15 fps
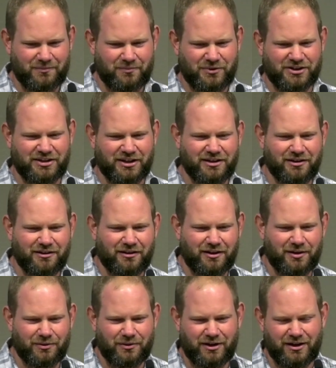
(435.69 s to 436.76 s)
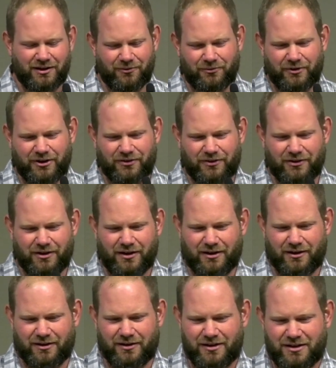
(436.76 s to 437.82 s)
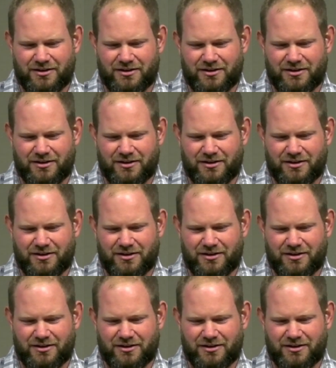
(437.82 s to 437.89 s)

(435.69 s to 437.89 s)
particularly with uh,